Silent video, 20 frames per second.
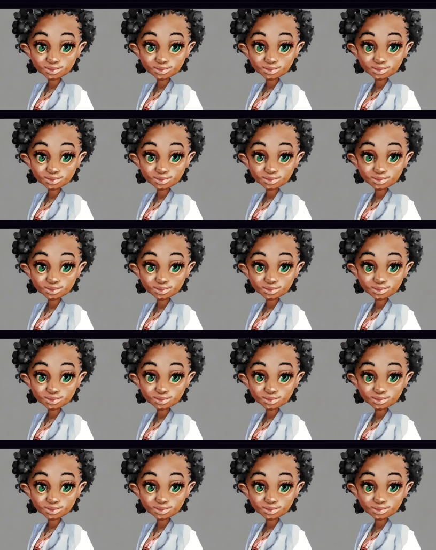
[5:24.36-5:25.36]

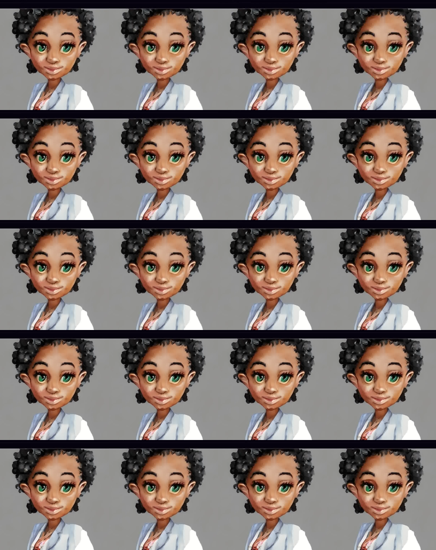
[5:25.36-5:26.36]

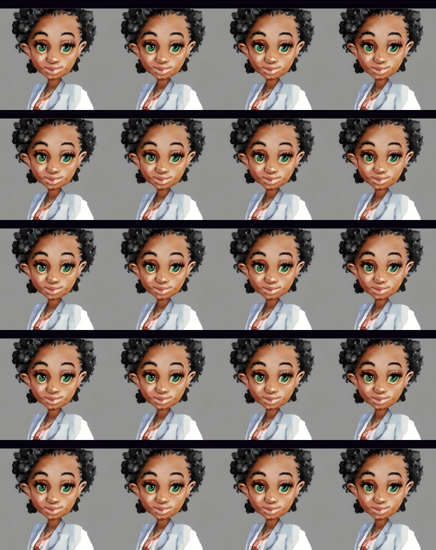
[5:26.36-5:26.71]
Nobody speaks.